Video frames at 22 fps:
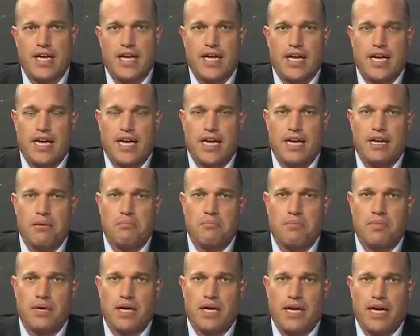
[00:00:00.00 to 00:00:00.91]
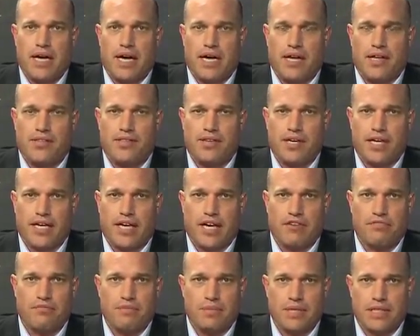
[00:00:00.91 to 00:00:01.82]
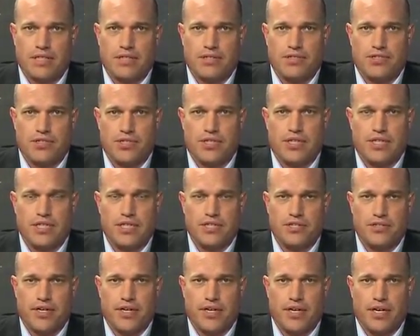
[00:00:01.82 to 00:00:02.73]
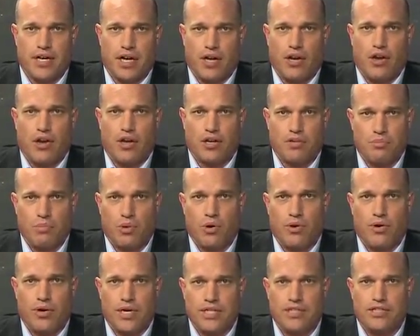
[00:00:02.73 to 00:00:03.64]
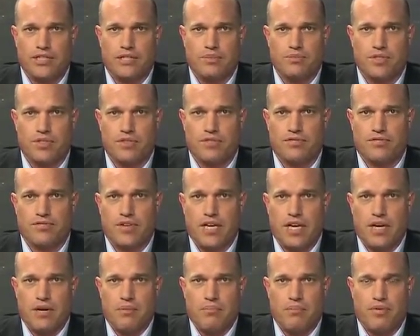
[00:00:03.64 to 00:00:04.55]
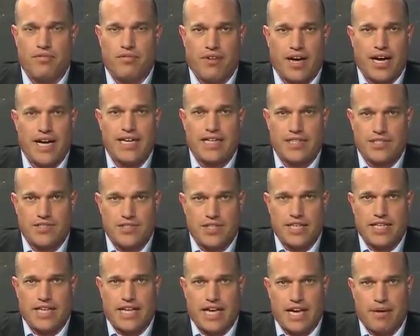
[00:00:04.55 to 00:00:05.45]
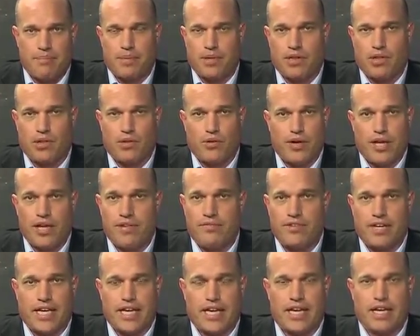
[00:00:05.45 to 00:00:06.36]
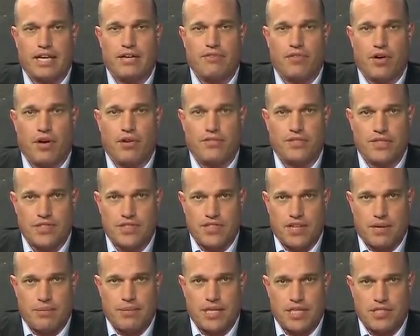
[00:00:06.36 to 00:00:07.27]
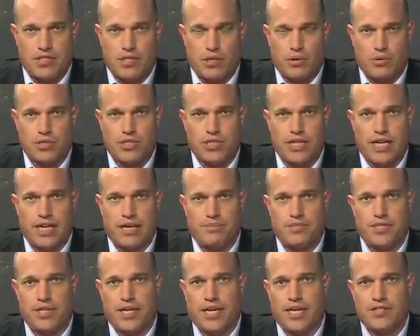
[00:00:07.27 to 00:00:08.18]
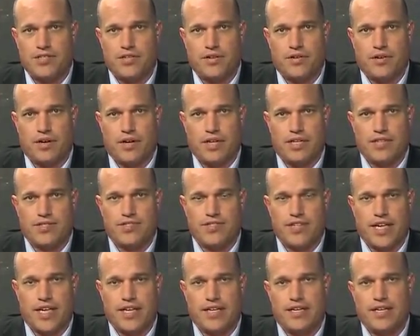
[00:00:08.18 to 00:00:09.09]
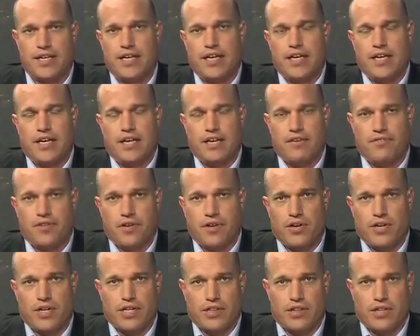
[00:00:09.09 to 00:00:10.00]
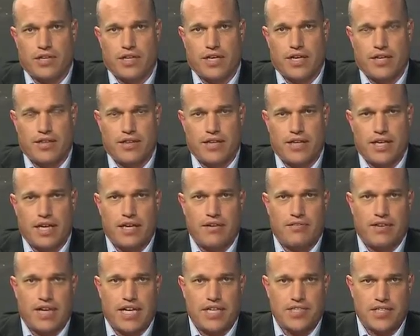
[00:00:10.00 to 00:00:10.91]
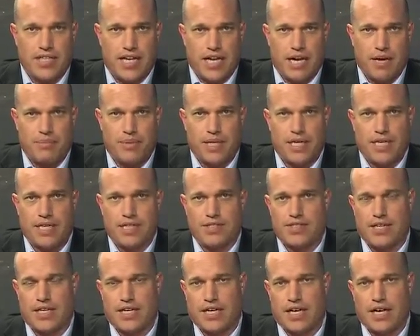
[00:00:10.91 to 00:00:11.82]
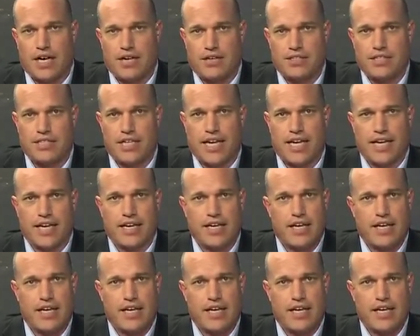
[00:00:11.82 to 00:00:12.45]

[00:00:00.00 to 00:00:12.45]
I think government could certainly do a lot more in terms of providing seed capital or even getting involved in some of these launch labs. You know, as Your Honour said, if you look at the innovation hub that is in Gauteng,